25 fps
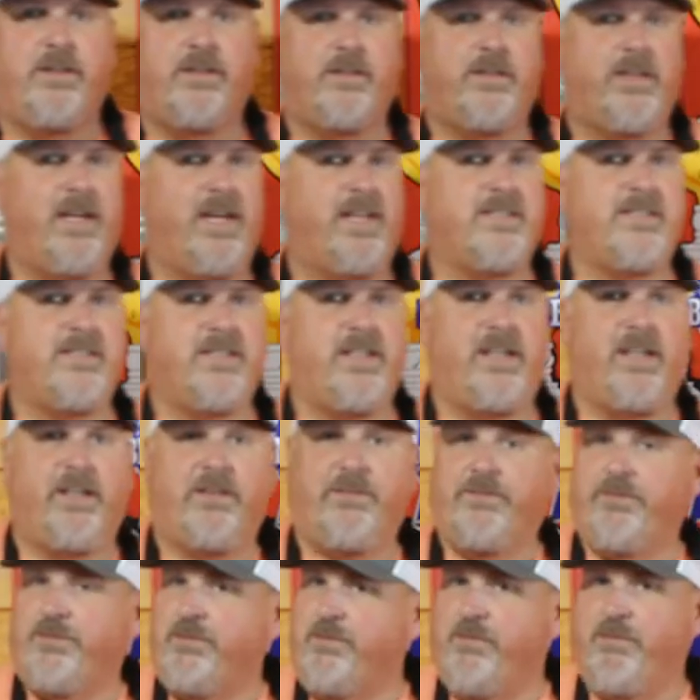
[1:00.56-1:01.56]
That's it.
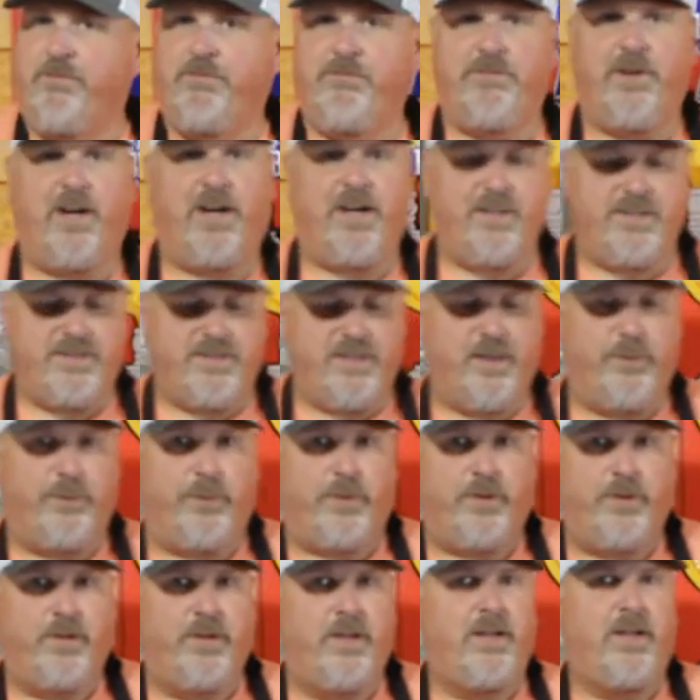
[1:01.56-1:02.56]
Very
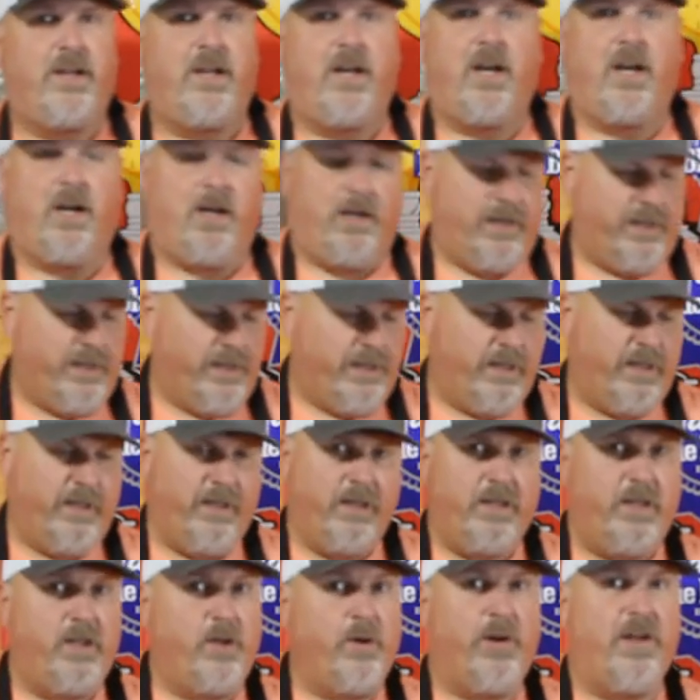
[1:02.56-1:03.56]
simple. Uh,
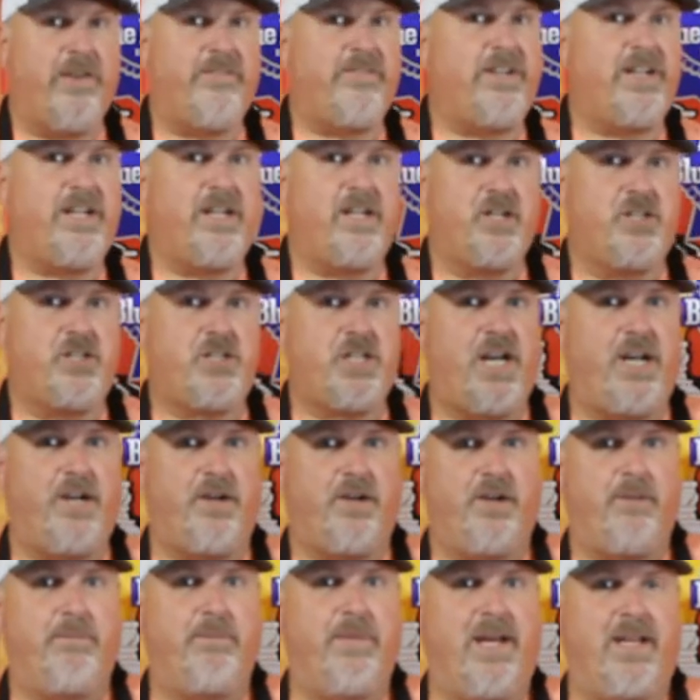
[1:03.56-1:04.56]
you don't even need a
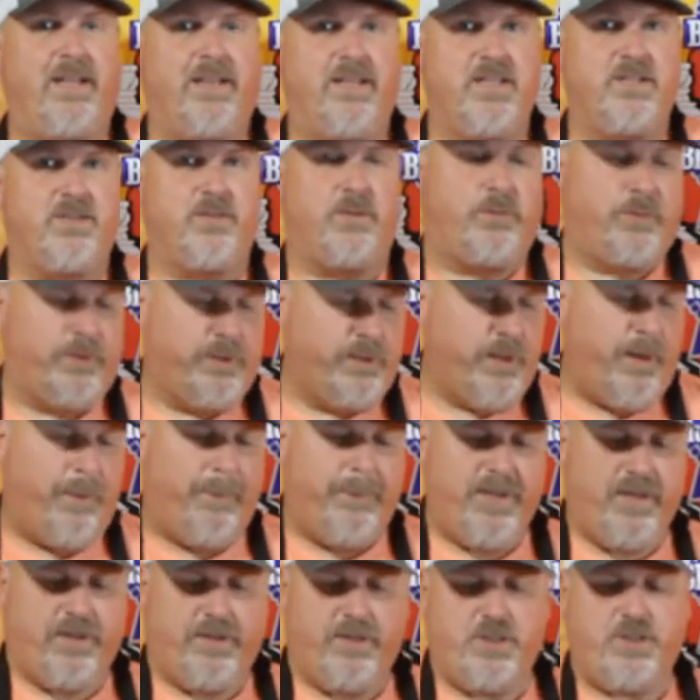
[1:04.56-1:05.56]
shaker to make this one. We're gonna
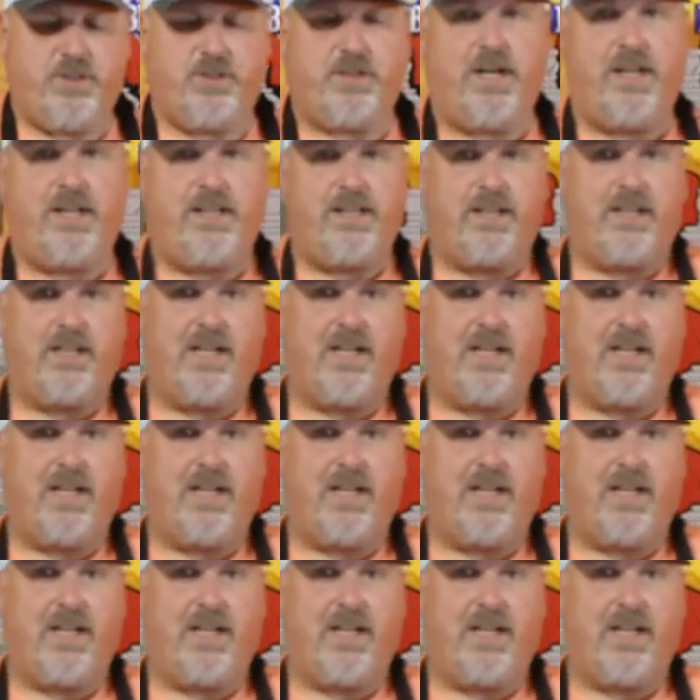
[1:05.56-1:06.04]
build it straight in the